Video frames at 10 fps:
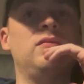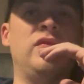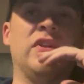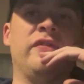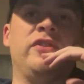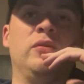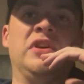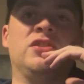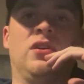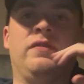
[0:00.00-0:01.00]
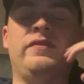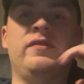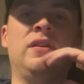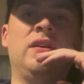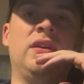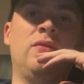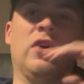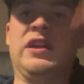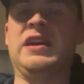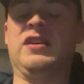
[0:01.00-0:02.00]
We've had a few weeks off.
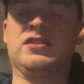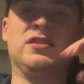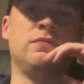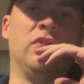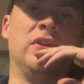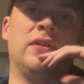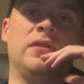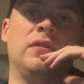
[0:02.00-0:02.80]
Well, he hasn't, but